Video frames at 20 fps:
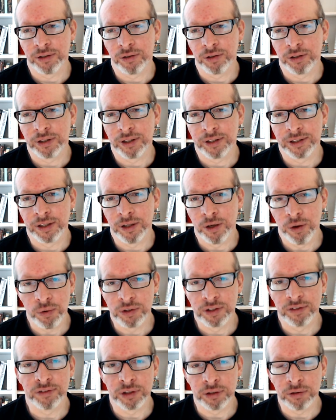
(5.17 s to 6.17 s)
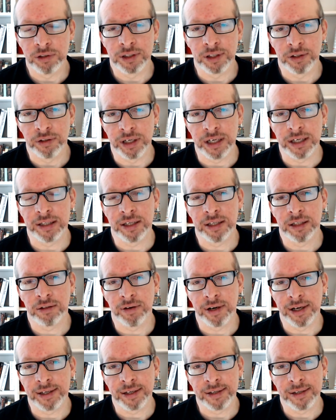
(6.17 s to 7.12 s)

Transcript: There's loads of tools that you need to integrate.